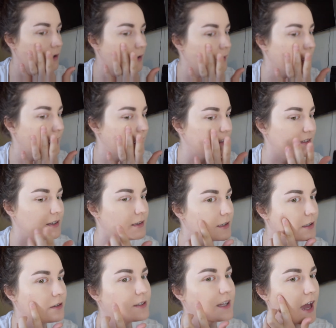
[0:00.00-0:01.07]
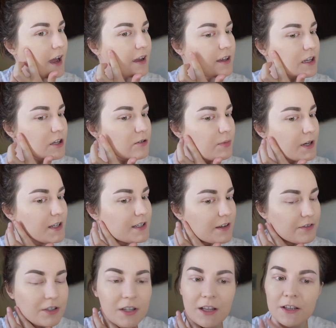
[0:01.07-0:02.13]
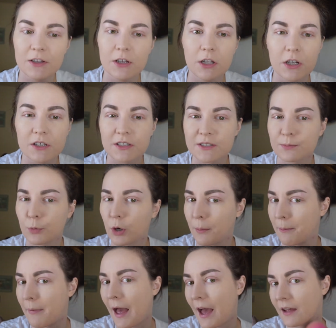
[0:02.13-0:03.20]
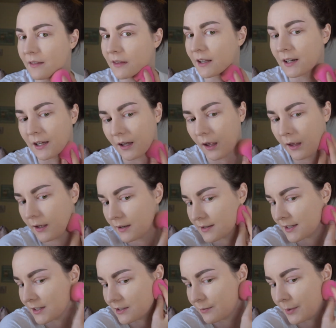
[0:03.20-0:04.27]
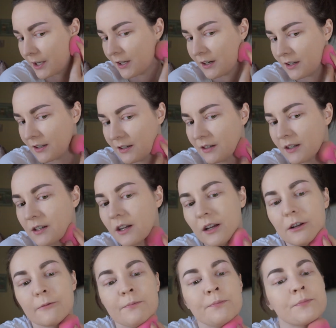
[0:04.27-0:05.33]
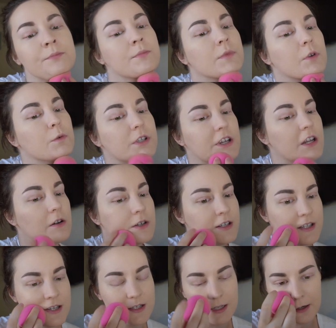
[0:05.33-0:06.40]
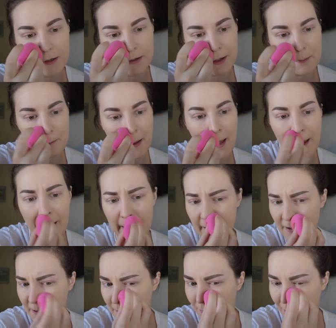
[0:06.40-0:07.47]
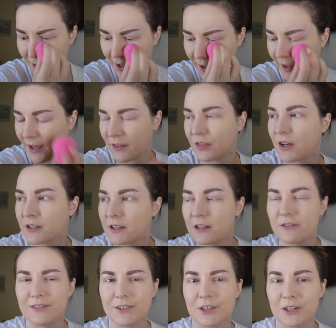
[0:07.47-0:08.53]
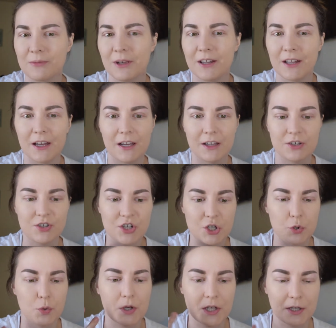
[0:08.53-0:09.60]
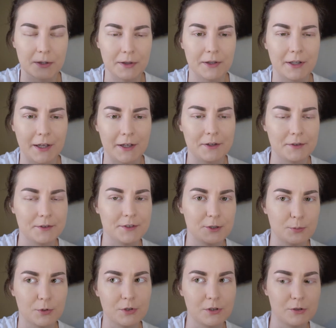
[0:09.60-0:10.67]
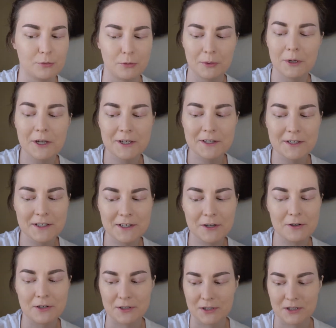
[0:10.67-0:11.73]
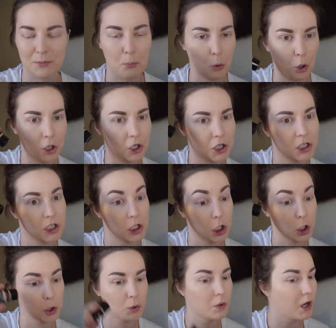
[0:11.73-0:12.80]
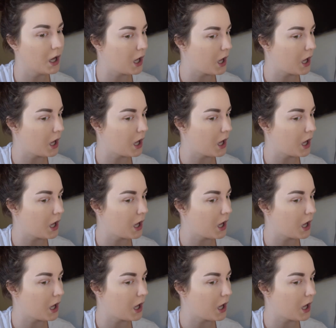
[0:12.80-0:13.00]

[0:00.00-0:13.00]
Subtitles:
Like, it's a little tacky, but it definitely looks more matte than I anticipated, which I don't necessarily mind, but I thought that it was gonna be like dewy and like super luminous, you know, because it's born to glow.